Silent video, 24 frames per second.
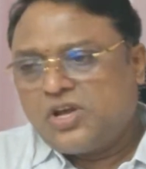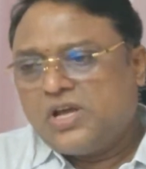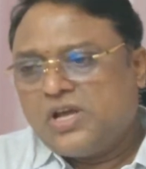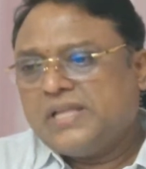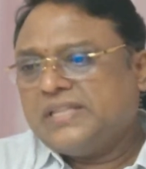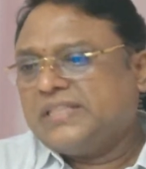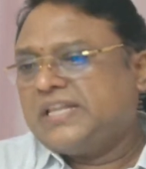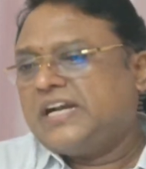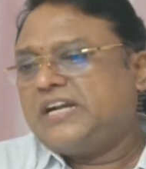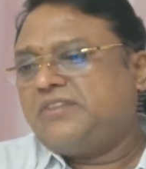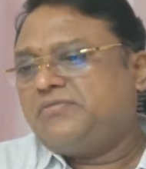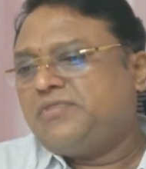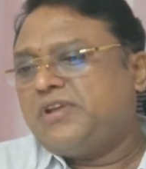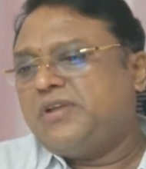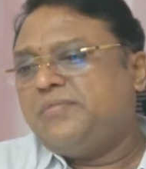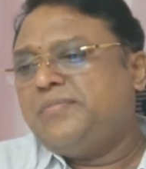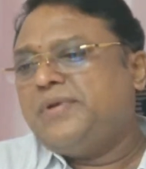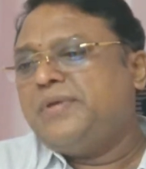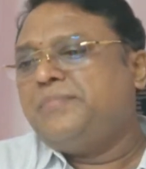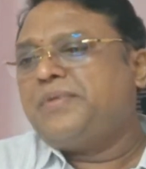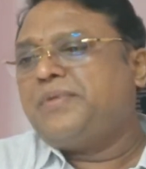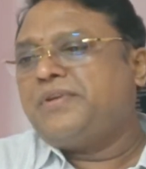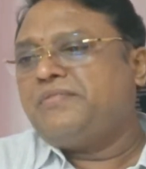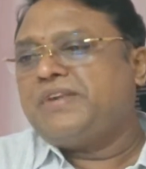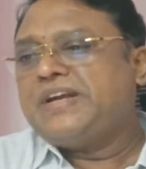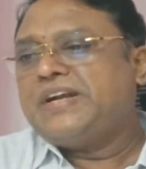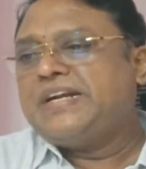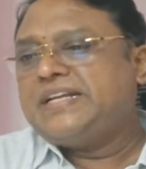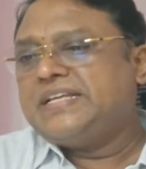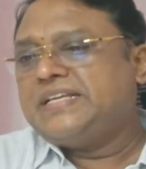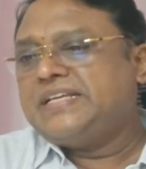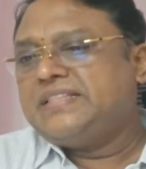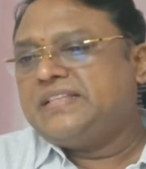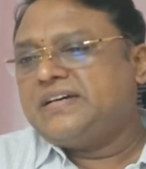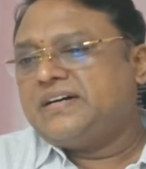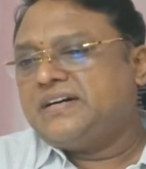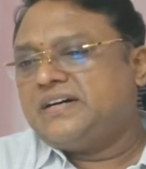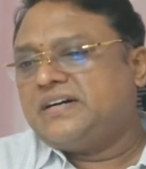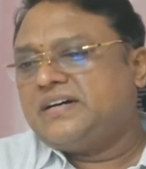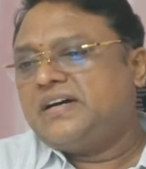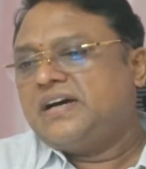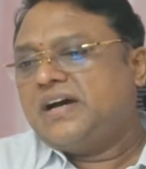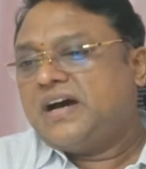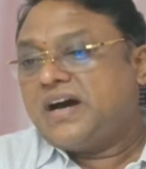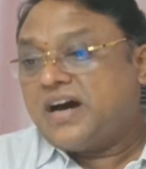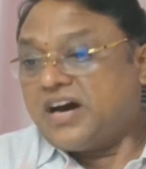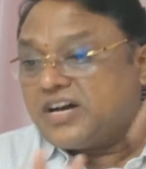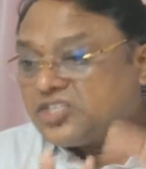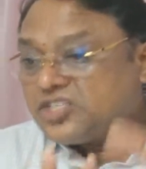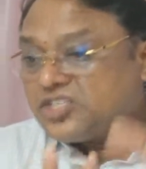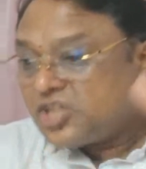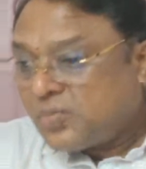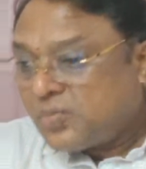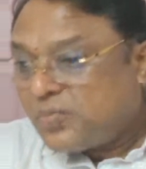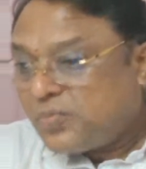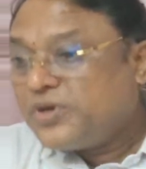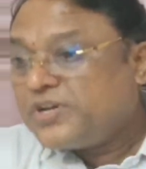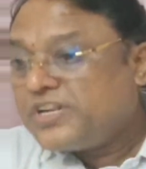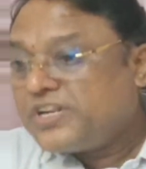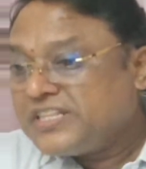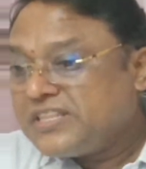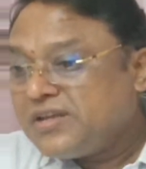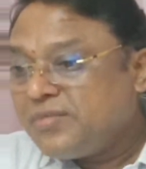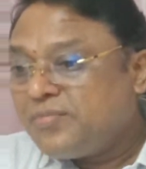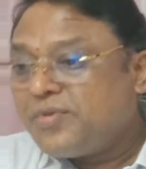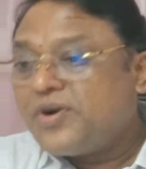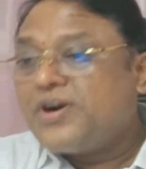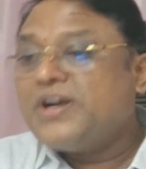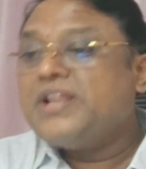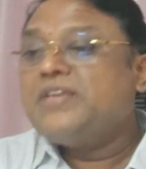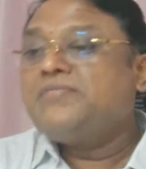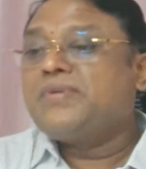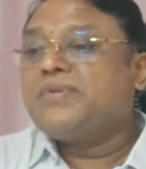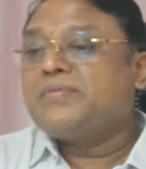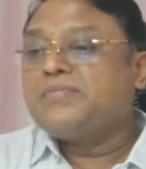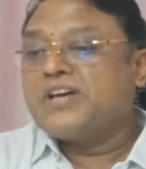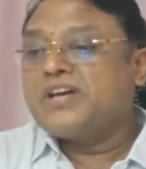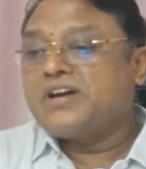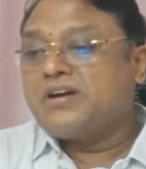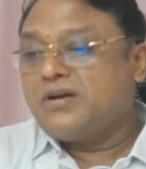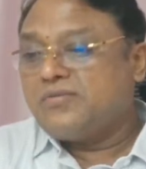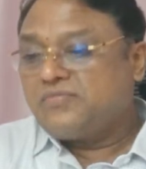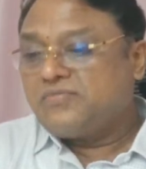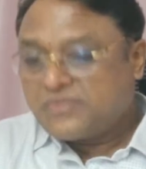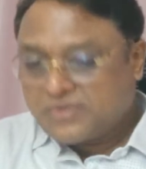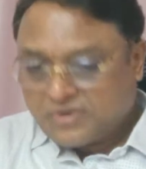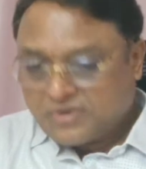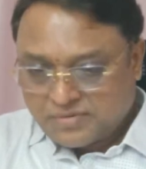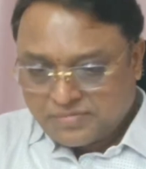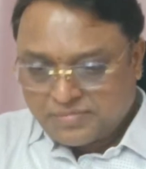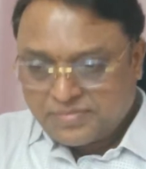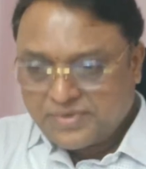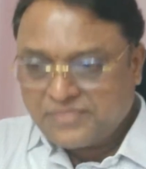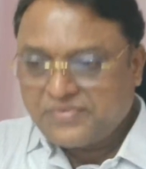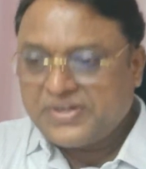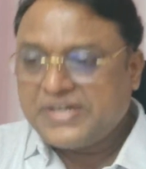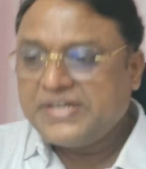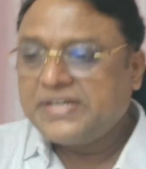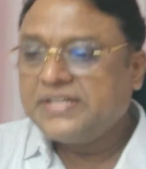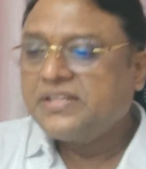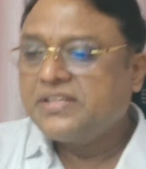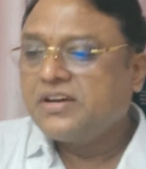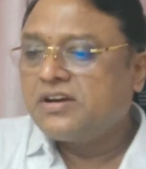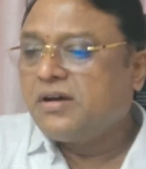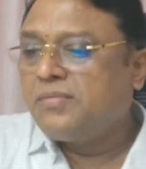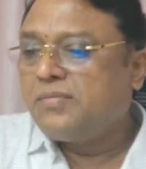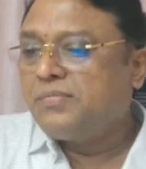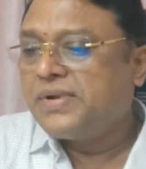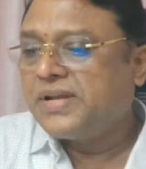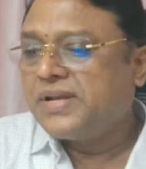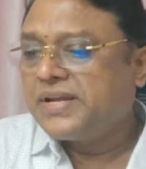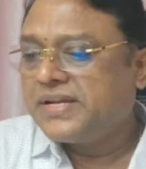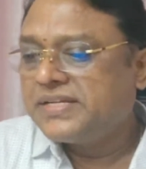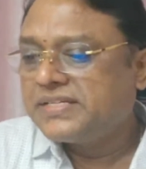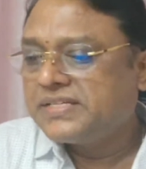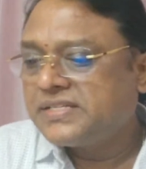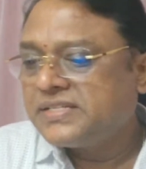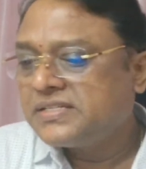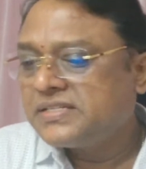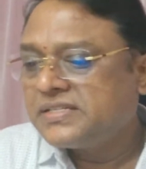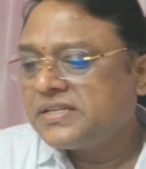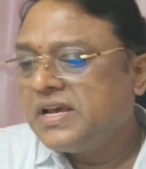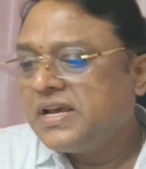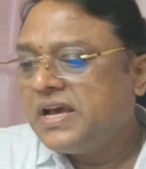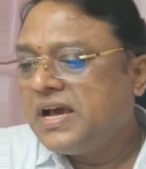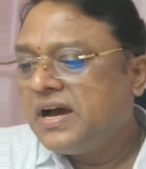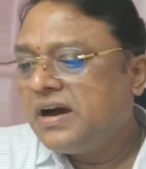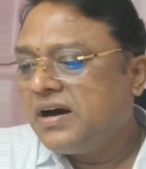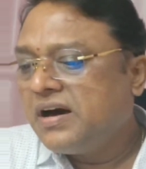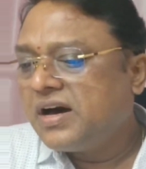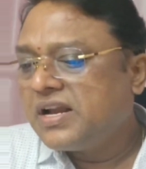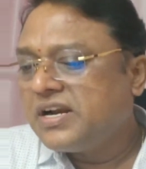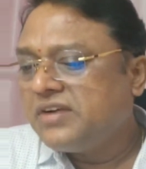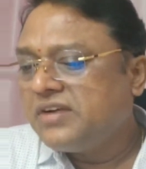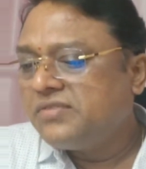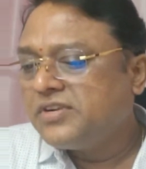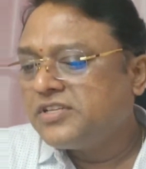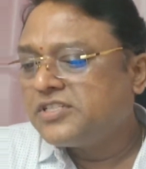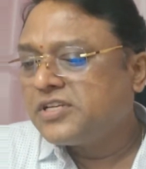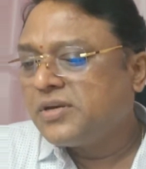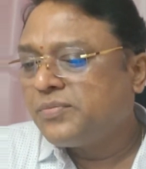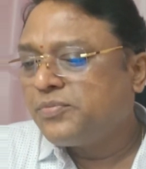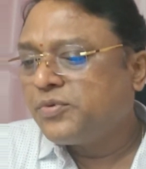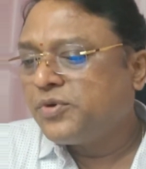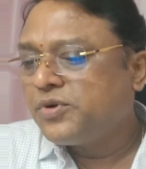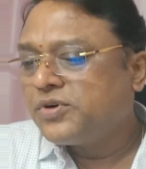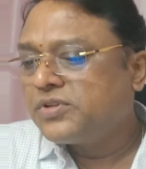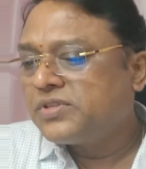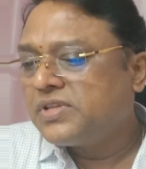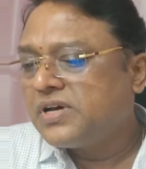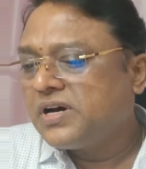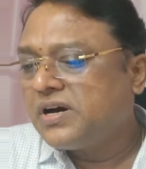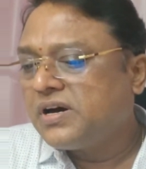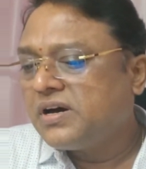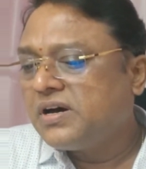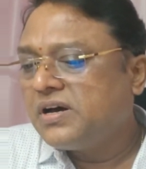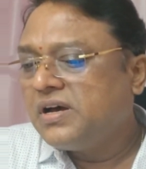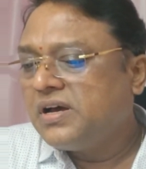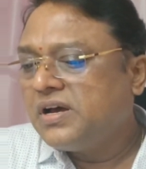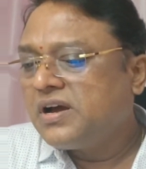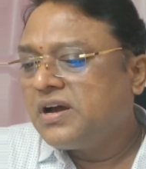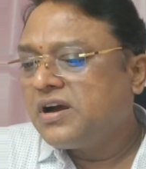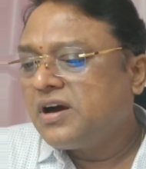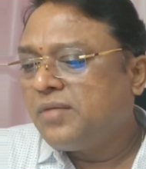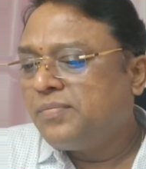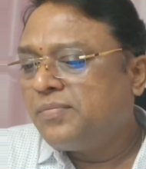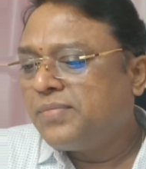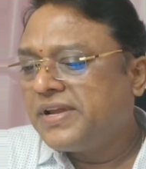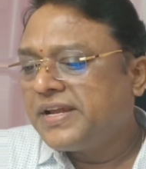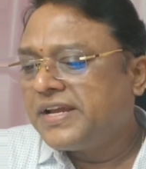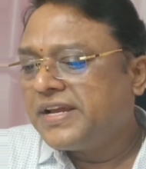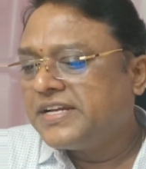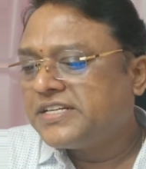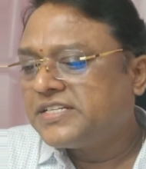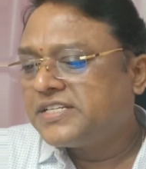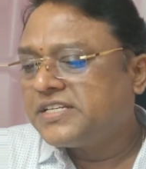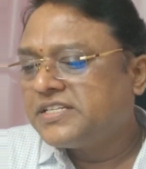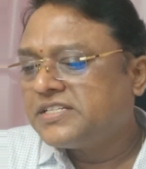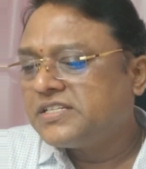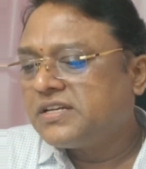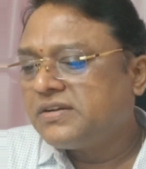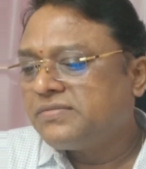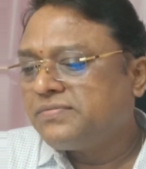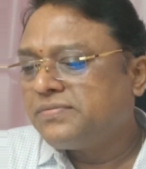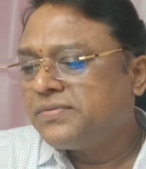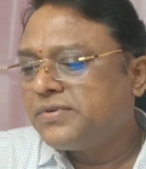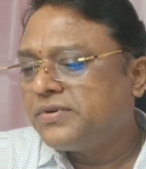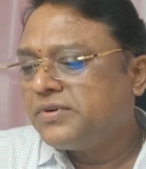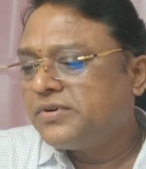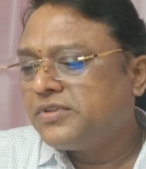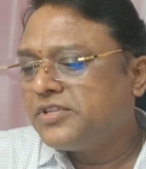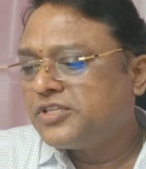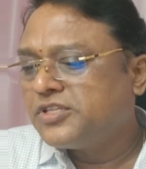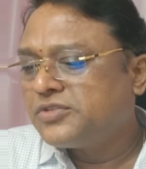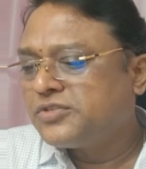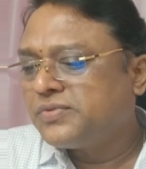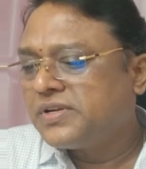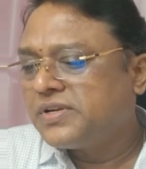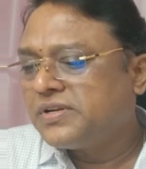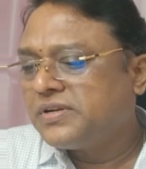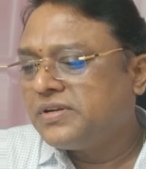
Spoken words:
that will be preventing the or supporting the body from the preventing the complications, or it will support the complications of this one.